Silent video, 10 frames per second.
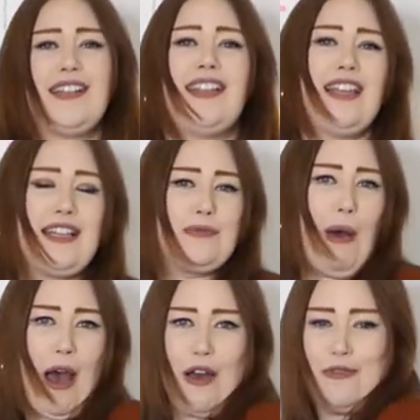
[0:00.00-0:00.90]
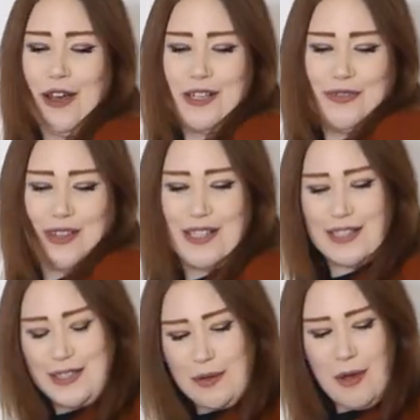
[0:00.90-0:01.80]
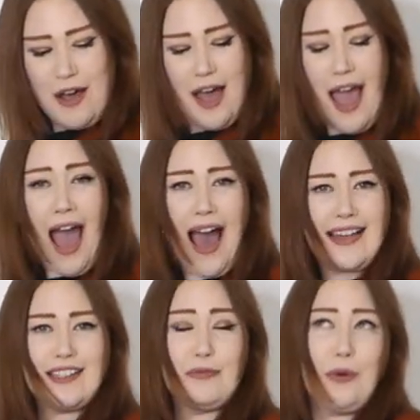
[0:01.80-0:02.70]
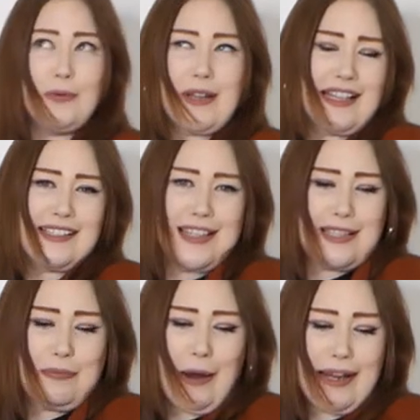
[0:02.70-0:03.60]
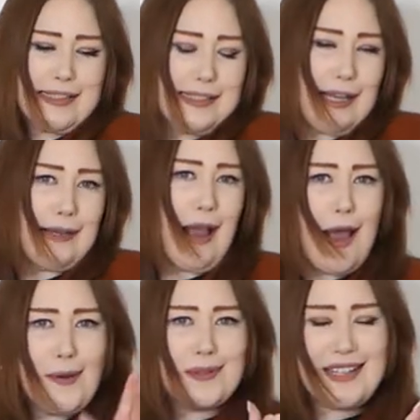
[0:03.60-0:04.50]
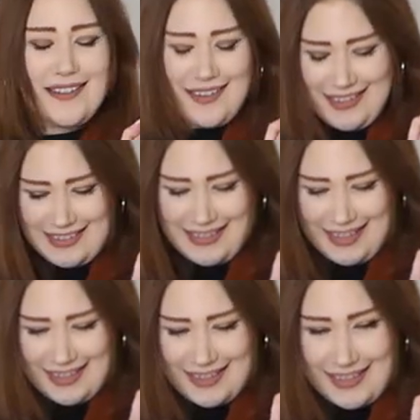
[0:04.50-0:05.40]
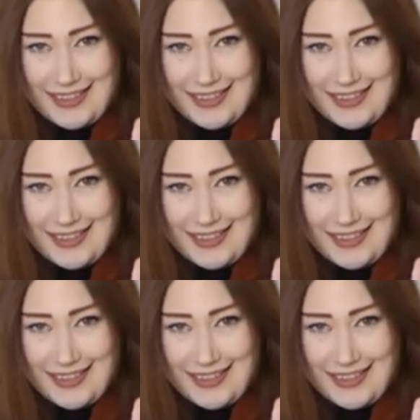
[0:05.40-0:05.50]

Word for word: I think it's perfect for the summer and warm days in the spring. So what do you guys think?